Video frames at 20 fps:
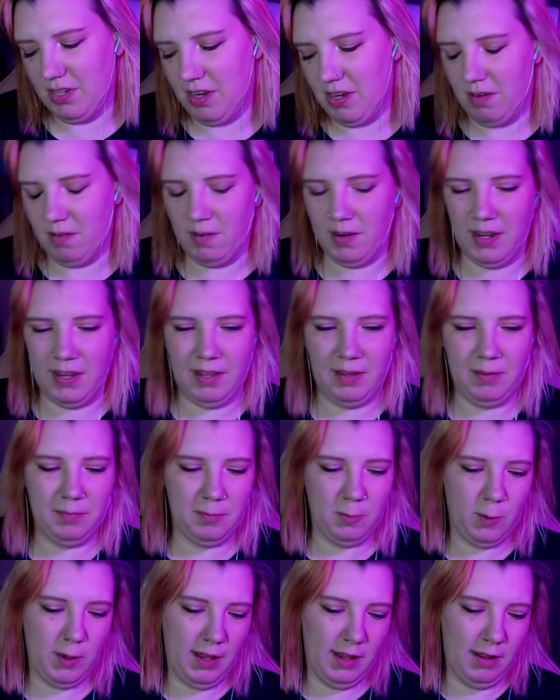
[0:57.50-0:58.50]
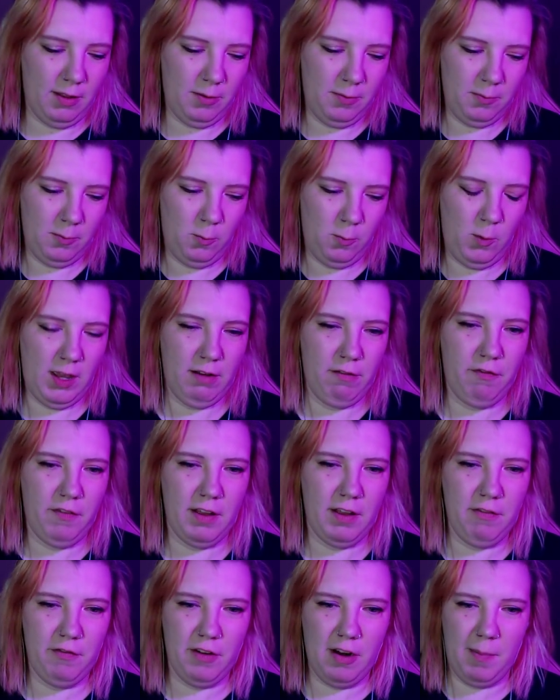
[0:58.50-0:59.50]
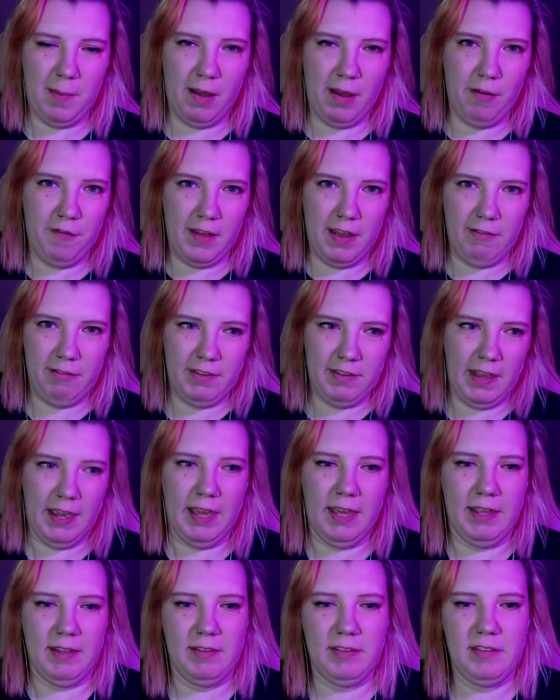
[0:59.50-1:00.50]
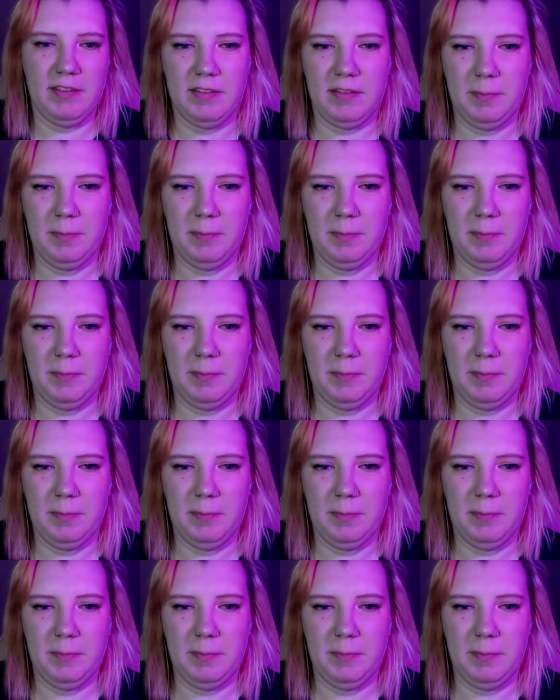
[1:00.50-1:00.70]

Alright. Well, we had fun for about five seconds.